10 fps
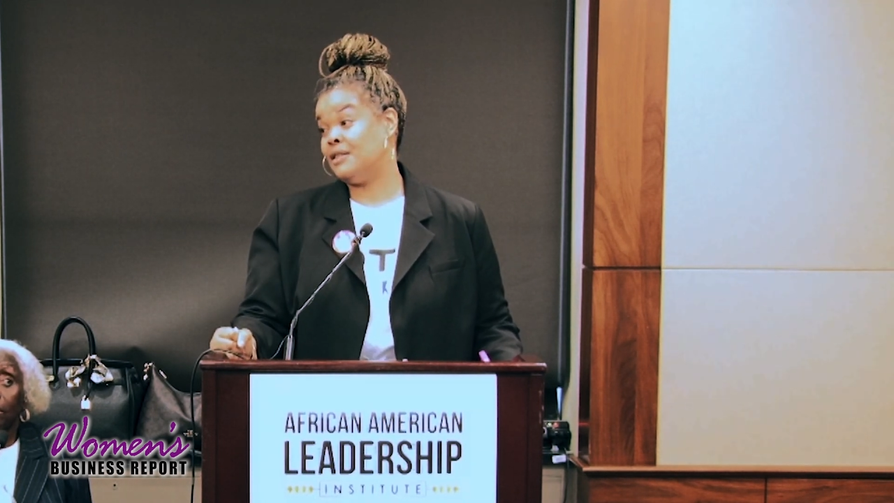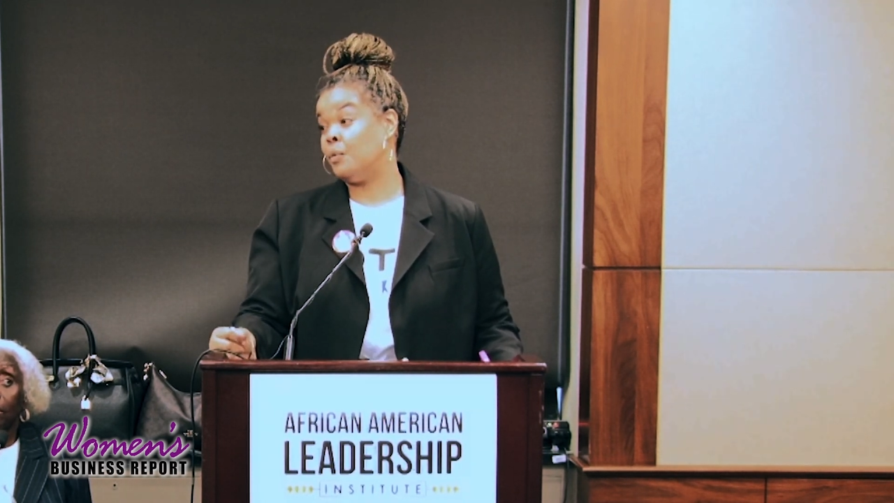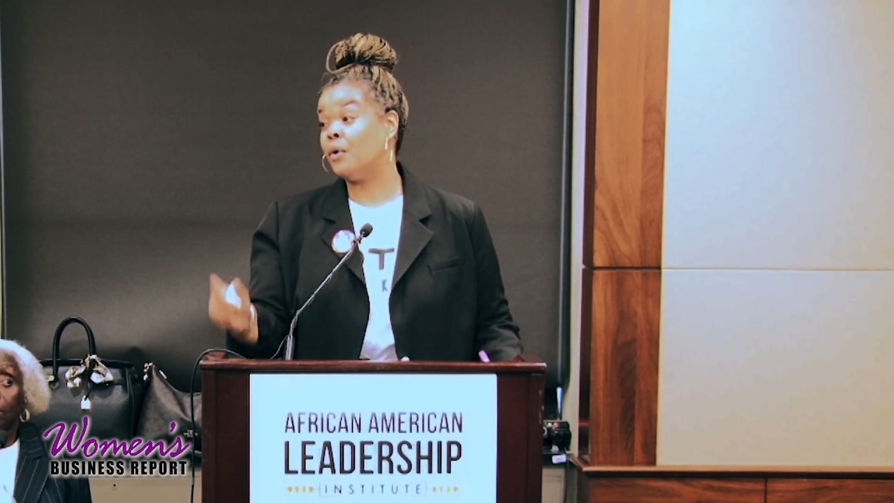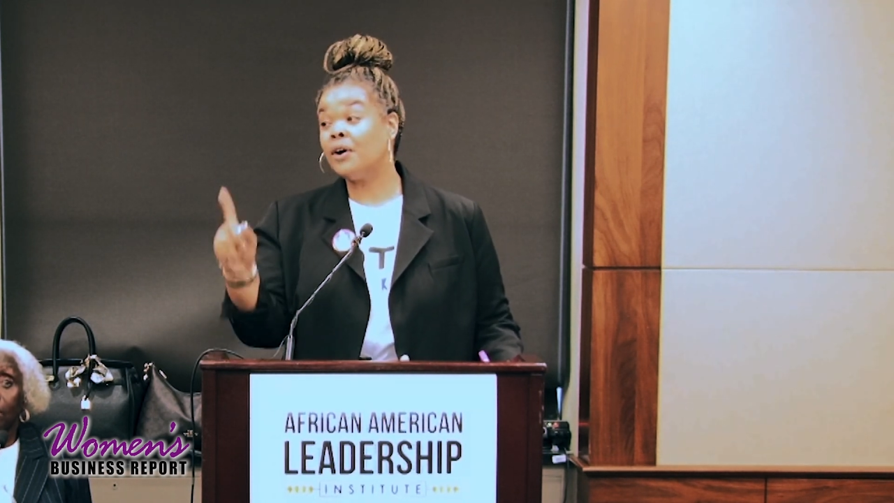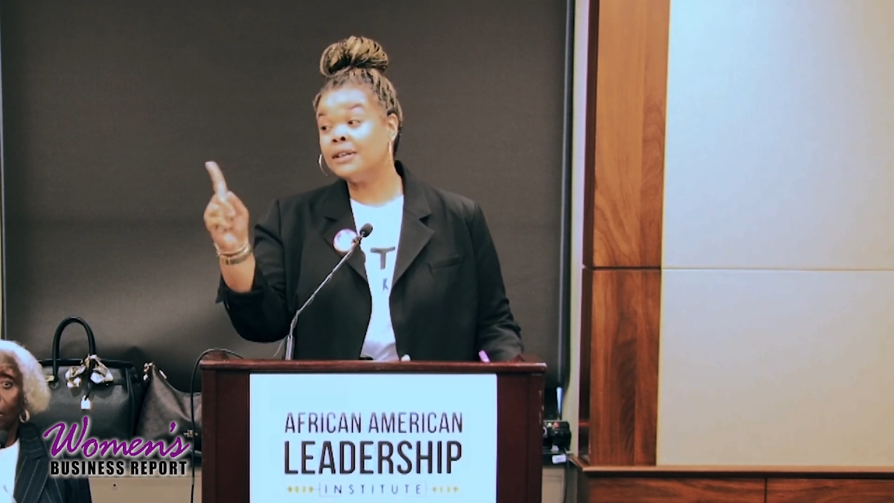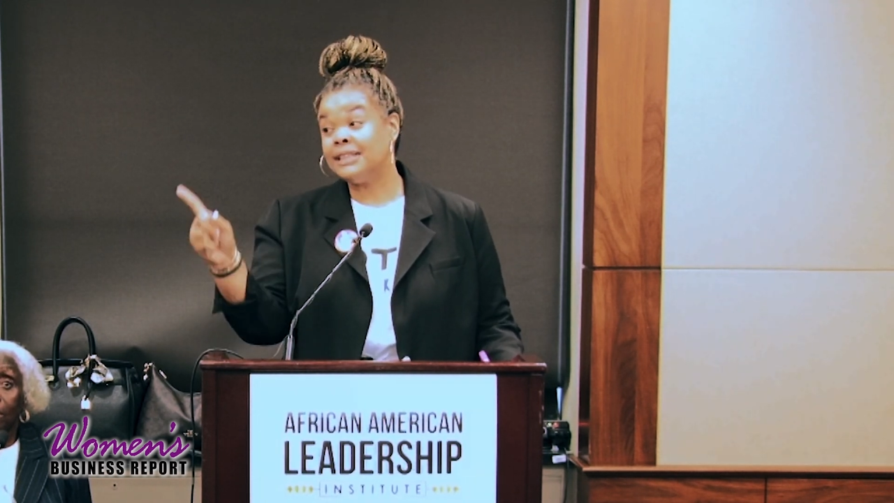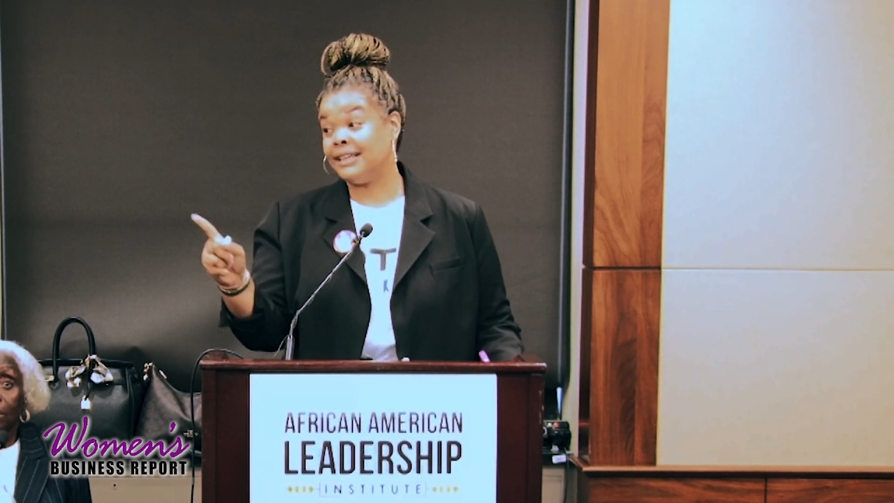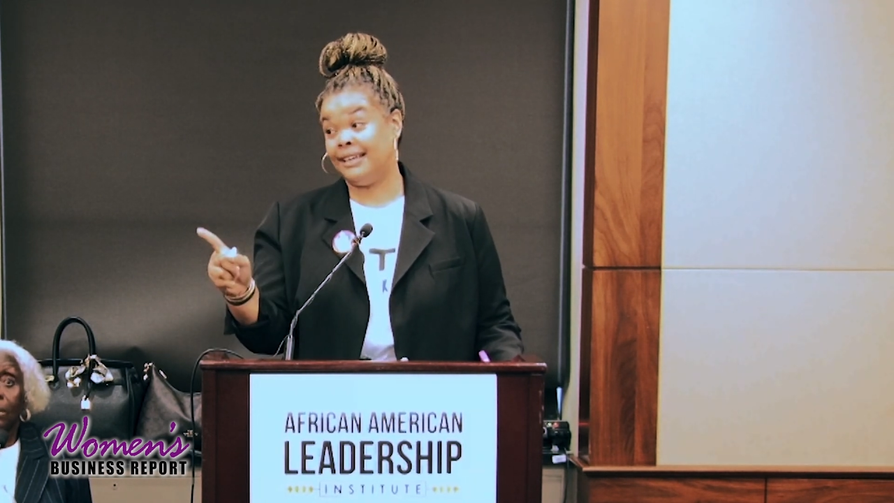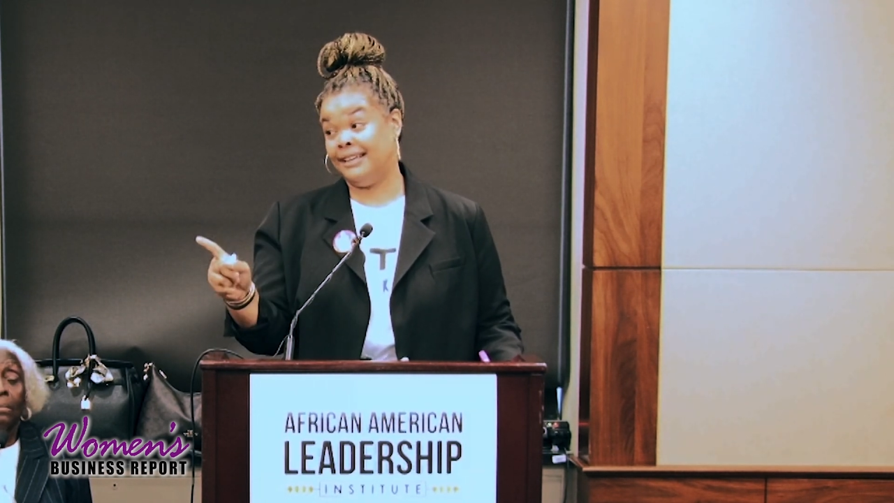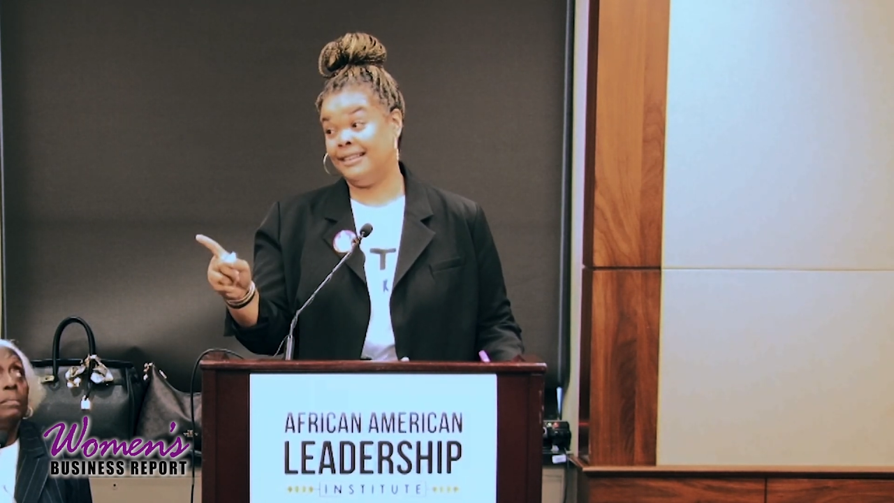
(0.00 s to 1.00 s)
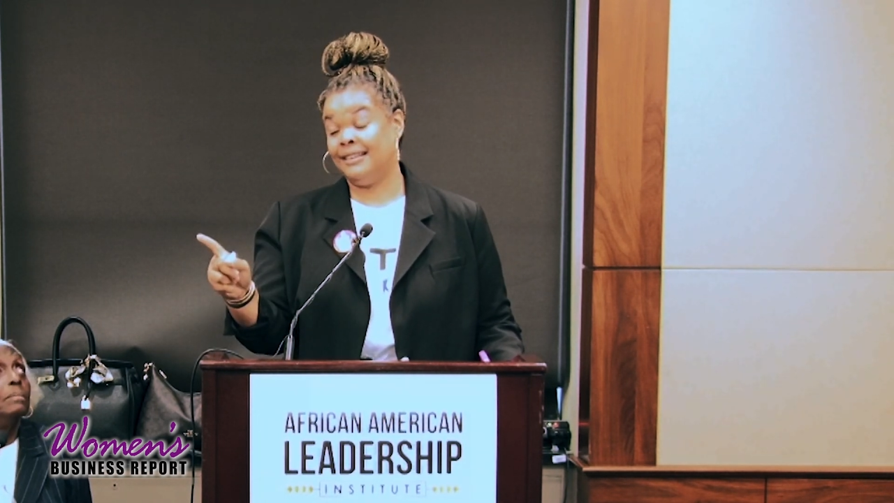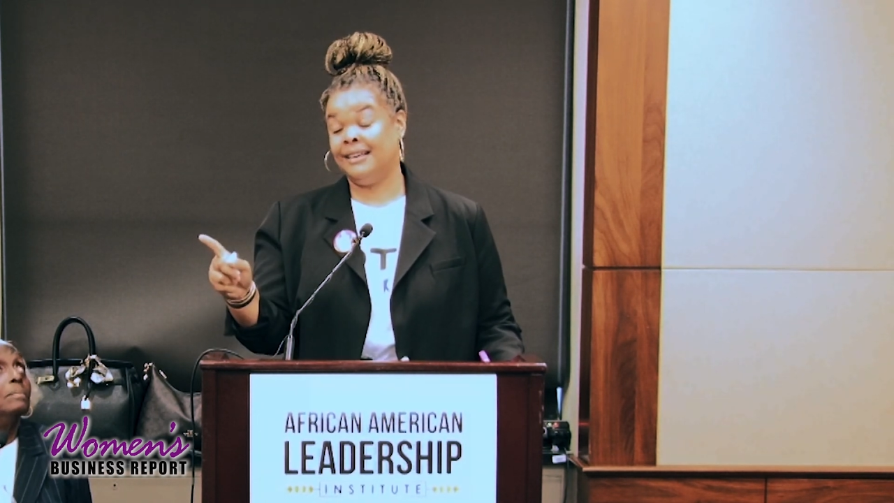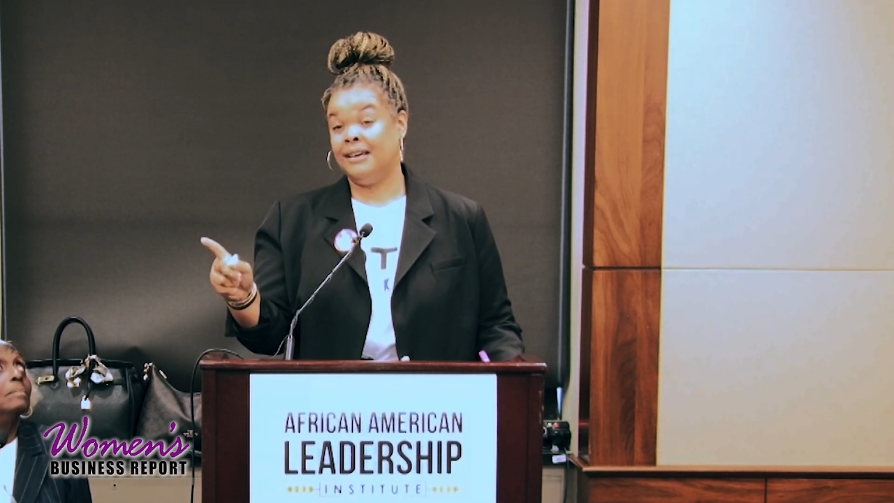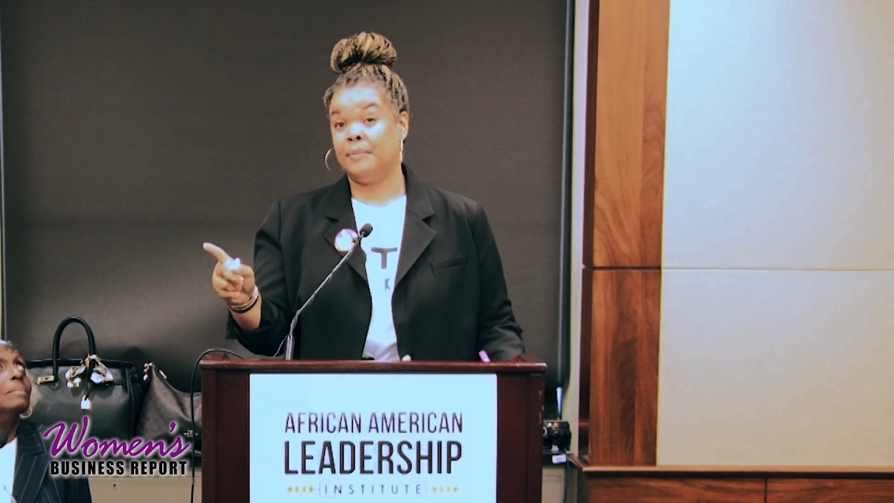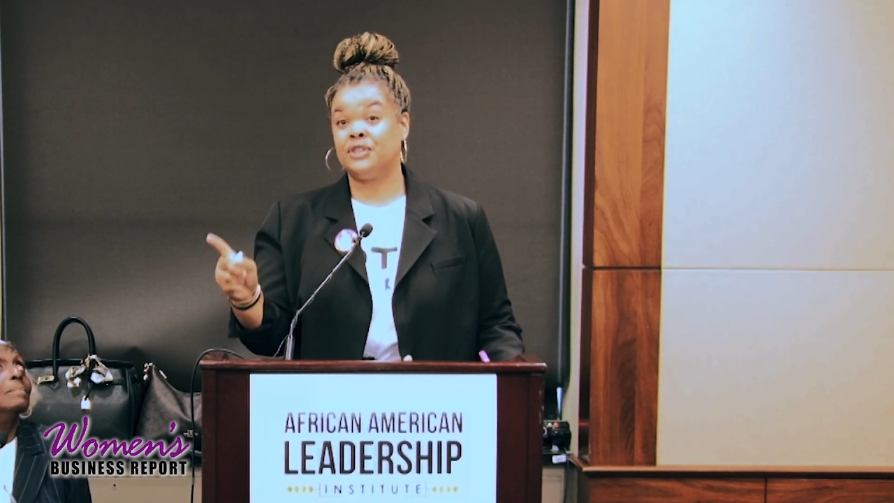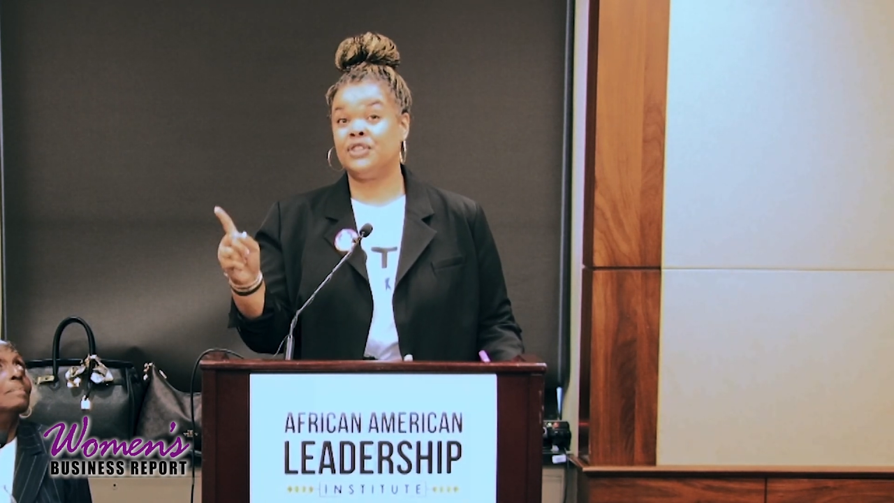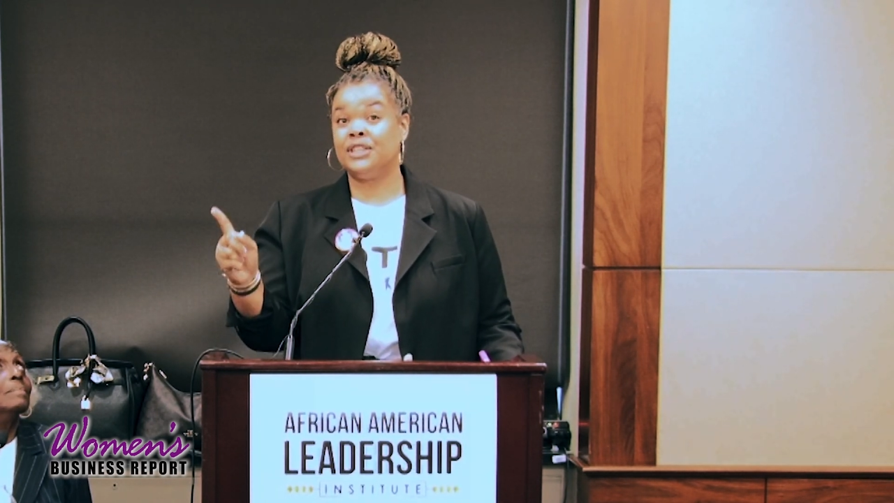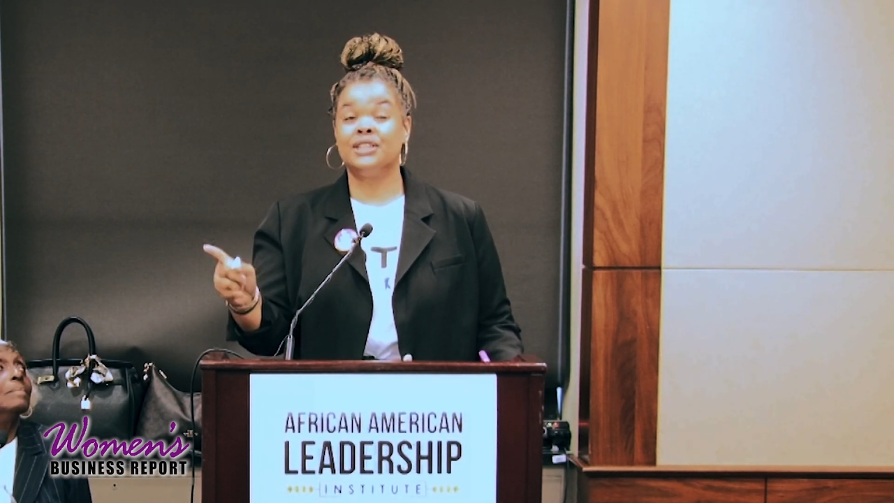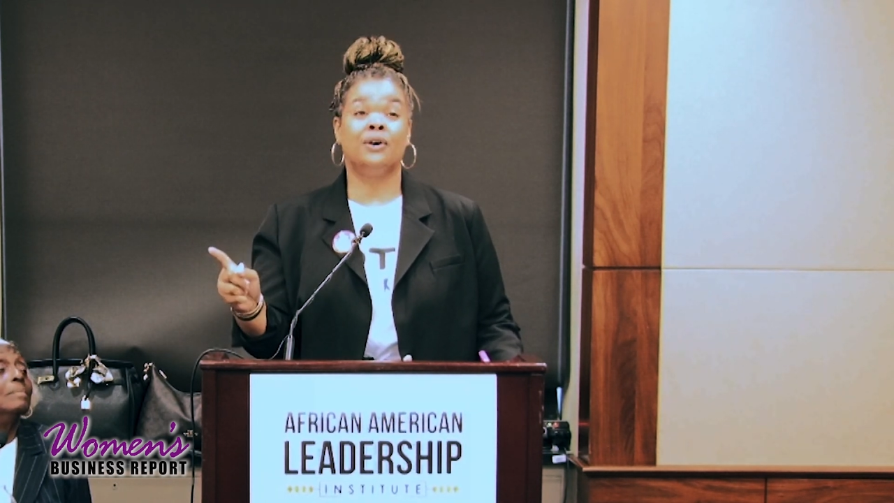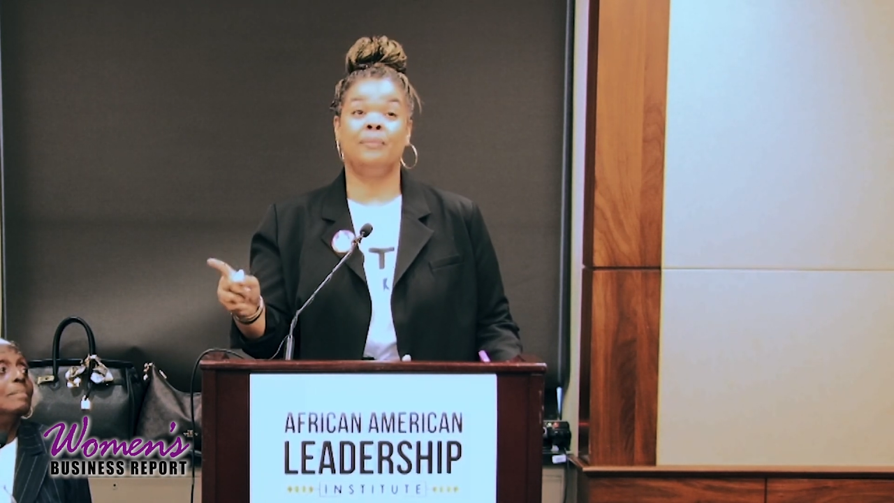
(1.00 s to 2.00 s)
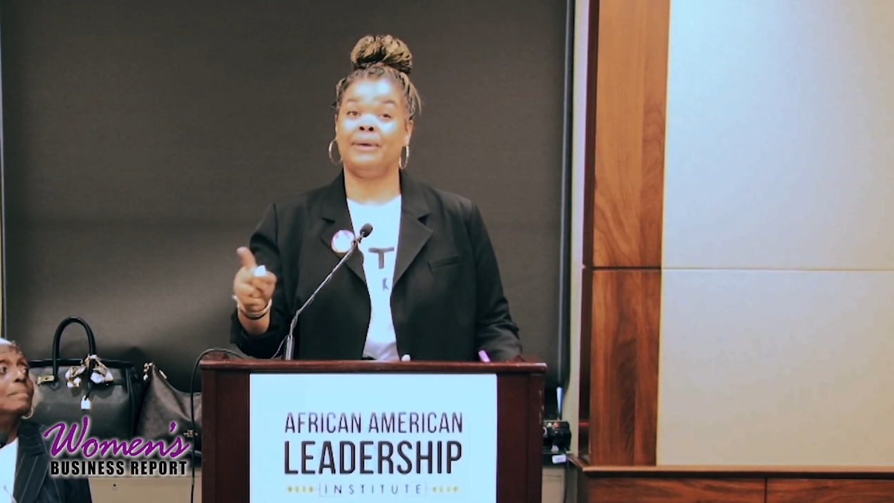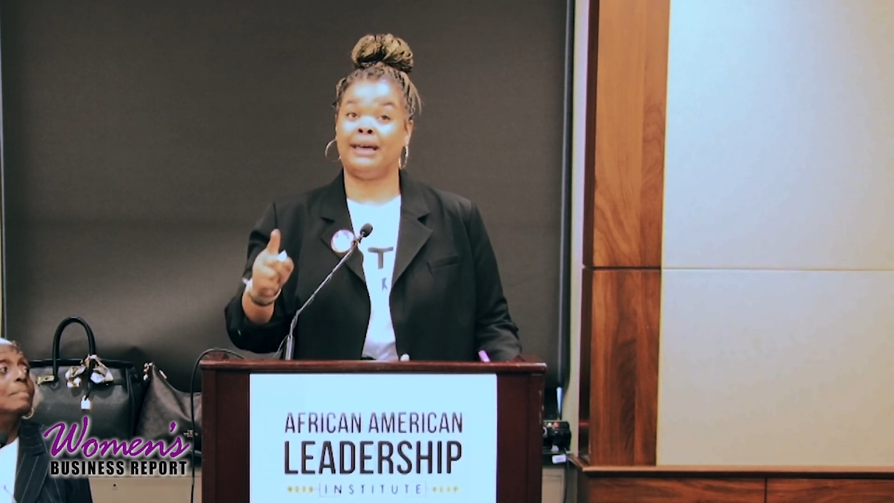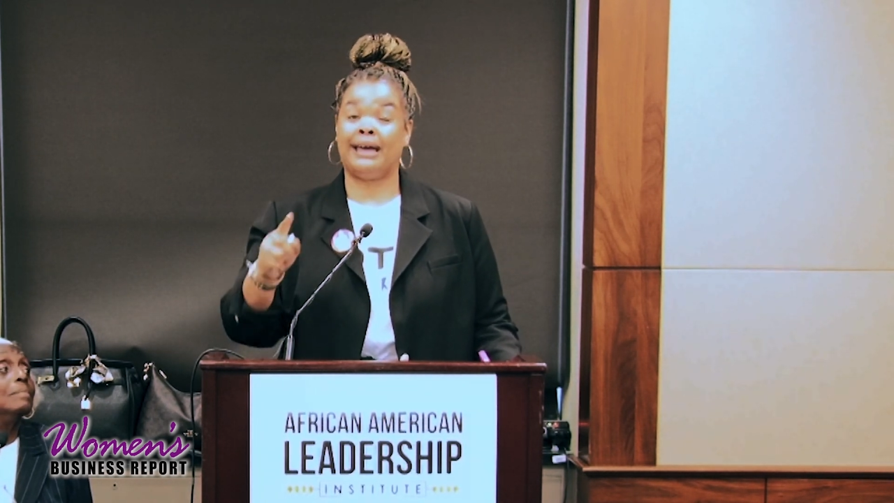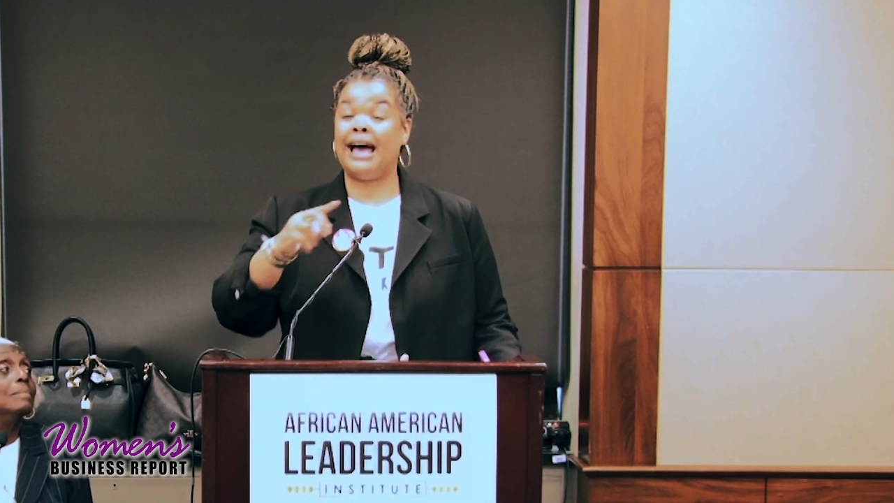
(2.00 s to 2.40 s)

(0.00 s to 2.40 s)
The world did, but she told me